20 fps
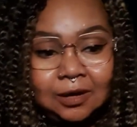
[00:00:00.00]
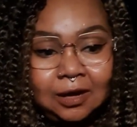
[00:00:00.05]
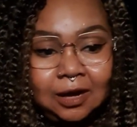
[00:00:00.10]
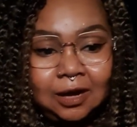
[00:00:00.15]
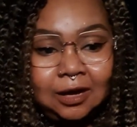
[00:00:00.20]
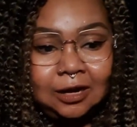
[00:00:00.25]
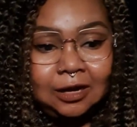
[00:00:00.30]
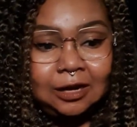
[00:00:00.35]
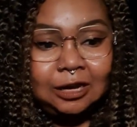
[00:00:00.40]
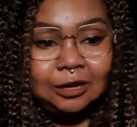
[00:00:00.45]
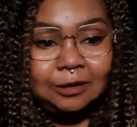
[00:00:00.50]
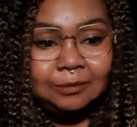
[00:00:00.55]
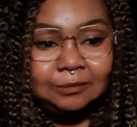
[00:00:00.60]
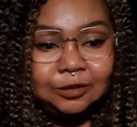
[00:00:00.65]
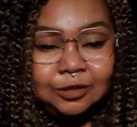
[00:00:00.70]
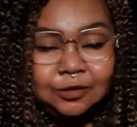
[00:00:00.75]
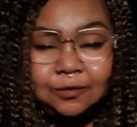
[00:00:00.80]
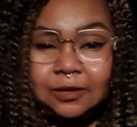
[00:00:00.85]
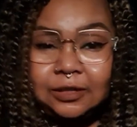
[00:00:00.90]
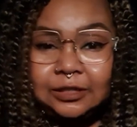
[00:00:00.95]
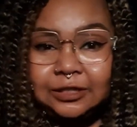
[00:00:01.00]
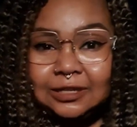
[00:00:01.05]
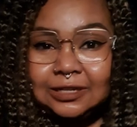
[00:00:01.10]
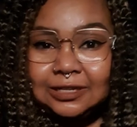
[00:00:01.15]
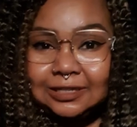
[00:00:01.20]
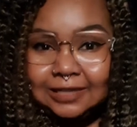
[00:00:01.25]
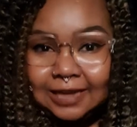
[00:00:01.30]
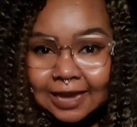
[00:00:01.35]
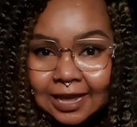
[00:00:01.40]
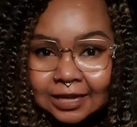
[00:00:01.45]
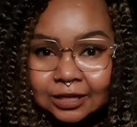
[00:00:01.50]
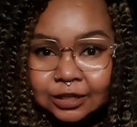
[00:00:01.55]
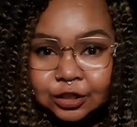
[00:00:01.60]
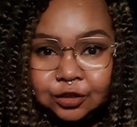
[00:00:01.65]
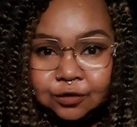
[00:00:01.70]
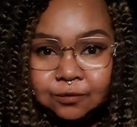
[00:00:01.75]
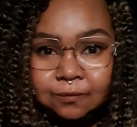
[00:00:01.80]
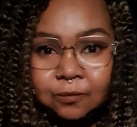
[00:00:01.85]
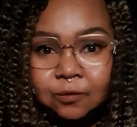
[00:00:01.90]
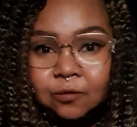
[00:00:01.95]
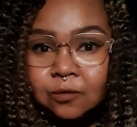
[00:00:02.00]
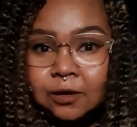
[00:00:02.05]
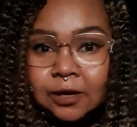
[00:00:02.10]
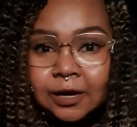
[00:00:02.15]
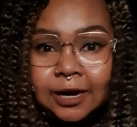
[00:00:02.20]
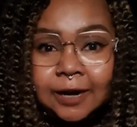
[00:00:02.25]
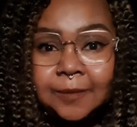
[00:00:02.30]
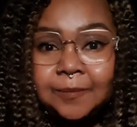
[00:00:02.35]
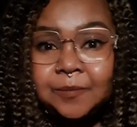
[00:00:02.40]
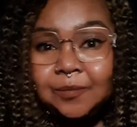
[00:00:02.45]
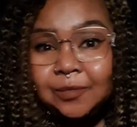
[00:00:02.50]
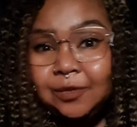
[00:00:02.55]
to understand you more,